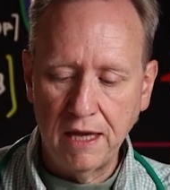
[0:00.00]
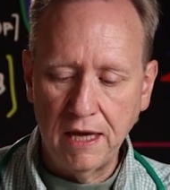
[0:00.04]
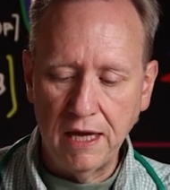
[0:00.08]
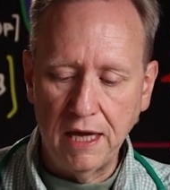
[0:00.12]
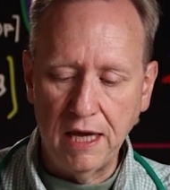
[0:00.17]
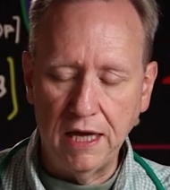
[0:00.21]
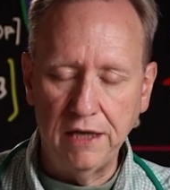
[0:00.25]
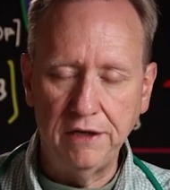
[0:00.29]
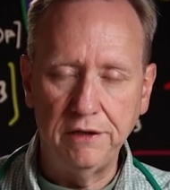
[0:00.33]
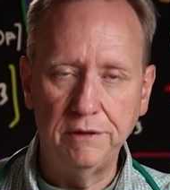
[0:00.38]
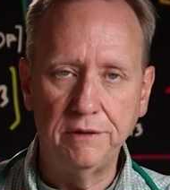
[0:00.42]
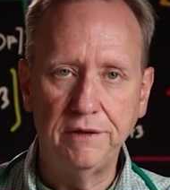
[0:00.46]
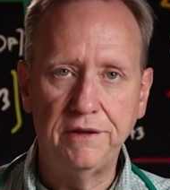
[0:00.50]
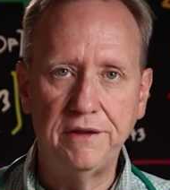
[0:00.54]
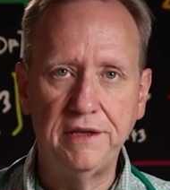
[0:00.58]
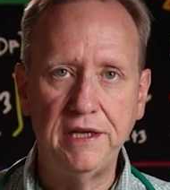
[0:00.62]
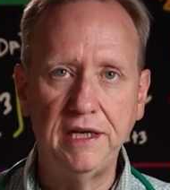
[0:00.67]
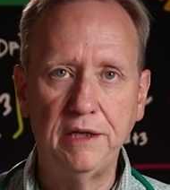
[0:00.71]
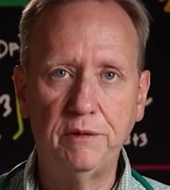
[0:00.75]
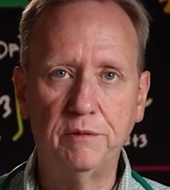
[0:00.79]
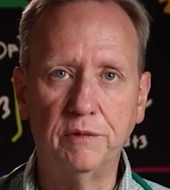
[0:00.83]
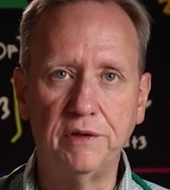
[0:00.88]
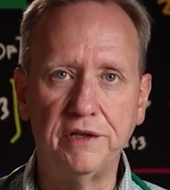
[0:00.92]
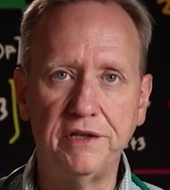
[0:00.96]
And you would
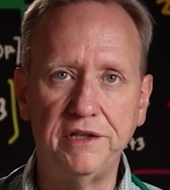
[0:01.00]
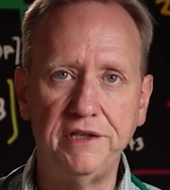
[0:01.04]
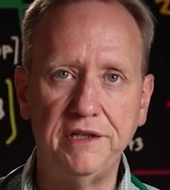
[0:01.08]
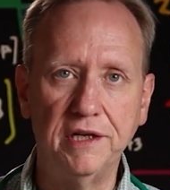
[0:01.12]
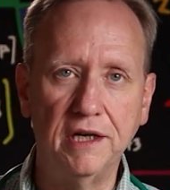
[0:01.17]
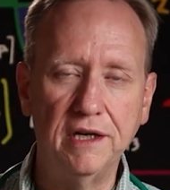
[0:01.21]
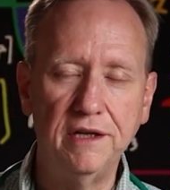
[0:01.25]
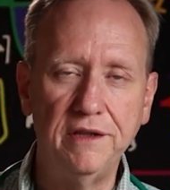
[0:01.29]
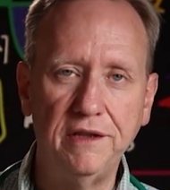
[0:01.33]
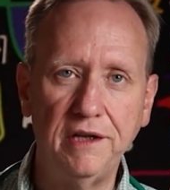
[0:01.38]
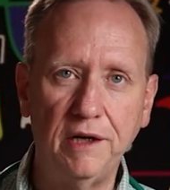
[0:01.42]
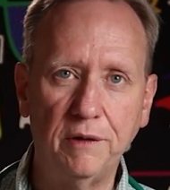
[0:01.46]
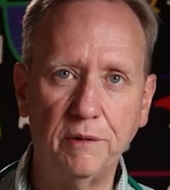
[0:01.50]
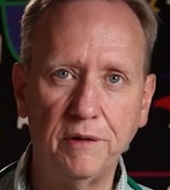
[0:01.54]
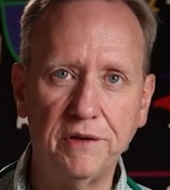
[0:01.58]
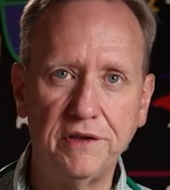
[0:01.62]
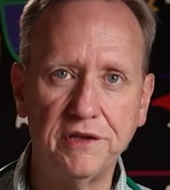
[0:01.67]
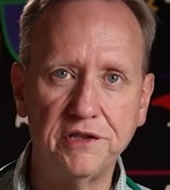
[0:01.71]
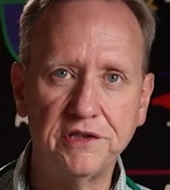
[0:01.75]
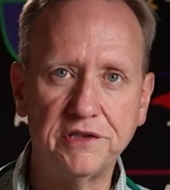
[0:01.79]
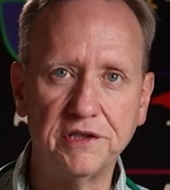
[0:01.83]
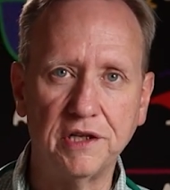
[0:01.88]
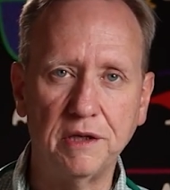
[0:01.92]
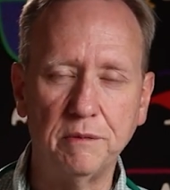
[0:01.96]
think we're done there with the
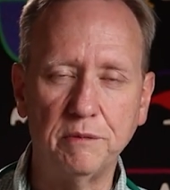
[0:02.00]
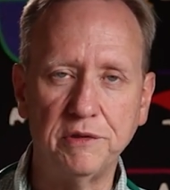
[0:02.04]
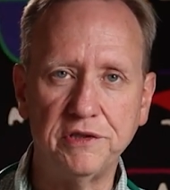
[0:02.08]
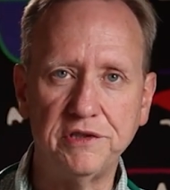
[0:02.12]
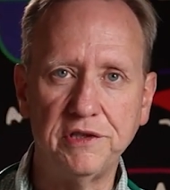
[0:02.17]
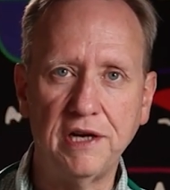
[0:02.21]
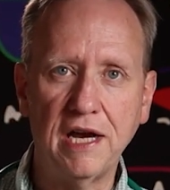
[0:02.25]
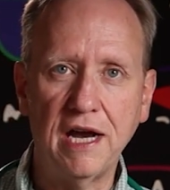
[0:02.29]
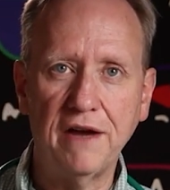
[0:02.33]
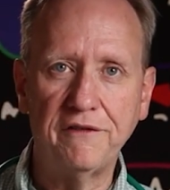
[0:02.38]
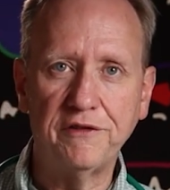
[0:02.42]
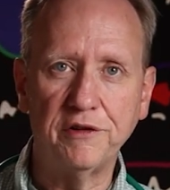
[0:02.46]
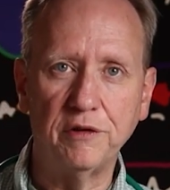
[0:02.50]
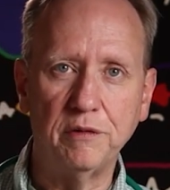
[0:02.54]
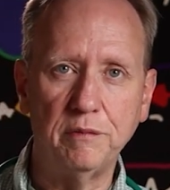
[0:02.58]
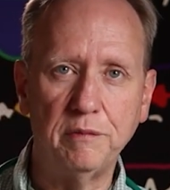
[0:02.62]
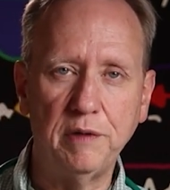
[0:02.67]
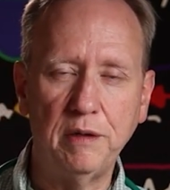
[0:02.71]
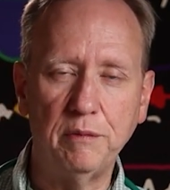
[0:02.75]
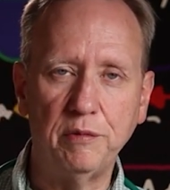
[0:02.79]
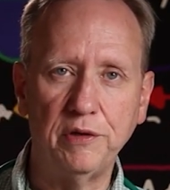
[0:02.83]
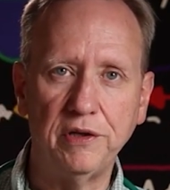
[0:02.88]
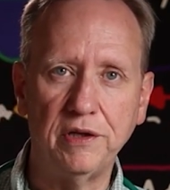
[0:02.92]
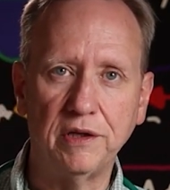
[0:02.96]
shunt, but you have to
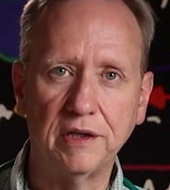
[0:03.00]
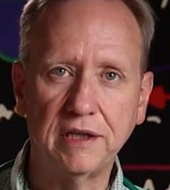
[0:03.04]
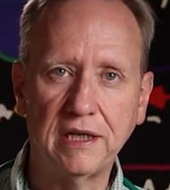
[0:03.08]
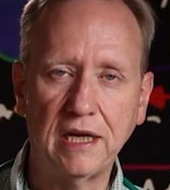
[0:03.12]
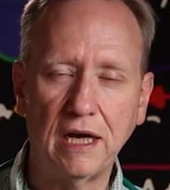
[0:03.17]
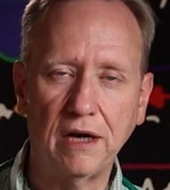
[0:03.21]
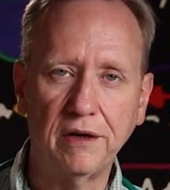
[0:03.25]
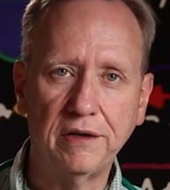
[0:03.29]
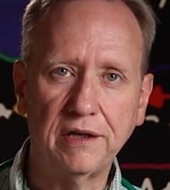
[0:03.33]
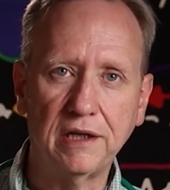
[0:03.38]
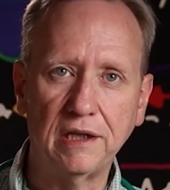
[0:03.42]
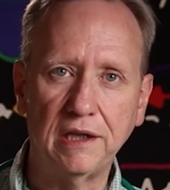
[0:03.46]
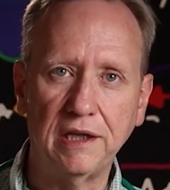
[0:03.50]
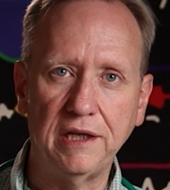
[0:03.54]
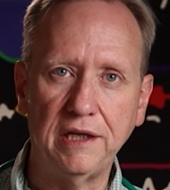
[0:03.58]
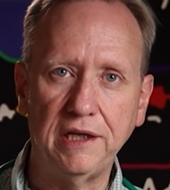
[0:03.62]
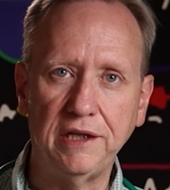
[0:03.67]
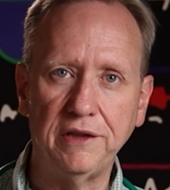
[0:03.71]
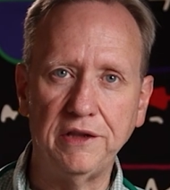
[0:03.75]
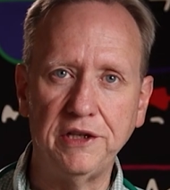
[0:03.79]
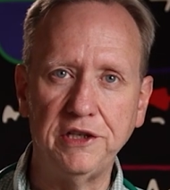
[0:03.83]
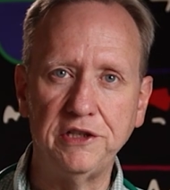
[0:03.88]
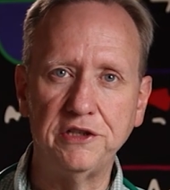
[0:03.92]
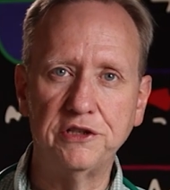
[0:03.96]
remember you're calculating
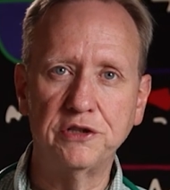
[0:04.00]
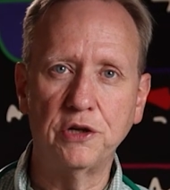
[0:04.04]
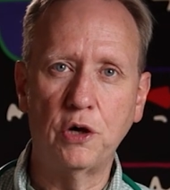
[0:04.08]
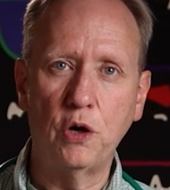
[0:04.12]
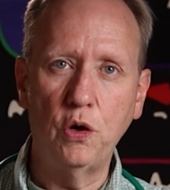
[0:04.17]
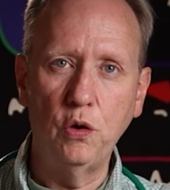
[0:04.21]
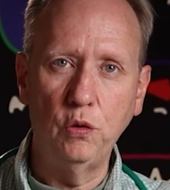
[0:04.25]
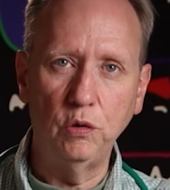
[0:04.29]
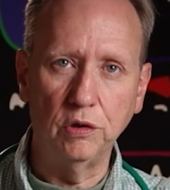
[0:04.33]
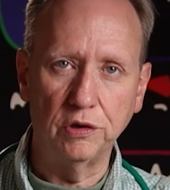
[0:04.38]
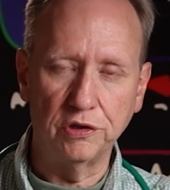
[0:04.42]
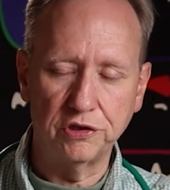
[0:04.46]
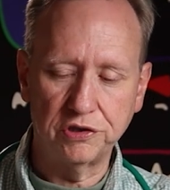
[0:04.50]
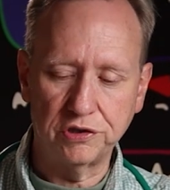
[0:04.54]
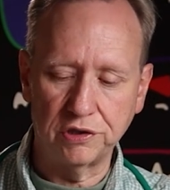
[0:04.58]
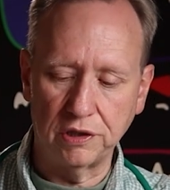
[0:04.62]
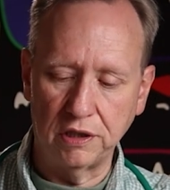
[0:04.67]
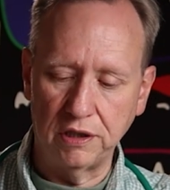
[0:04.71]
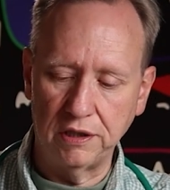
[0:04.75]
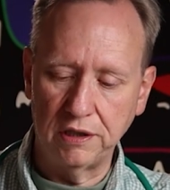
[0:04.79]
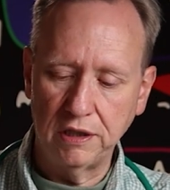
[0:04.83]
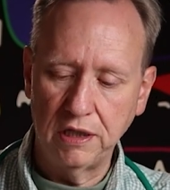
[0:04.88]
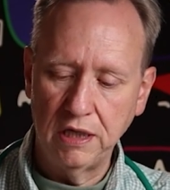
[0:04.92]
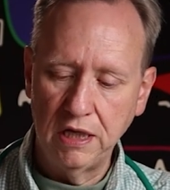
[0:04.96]
the total shunt,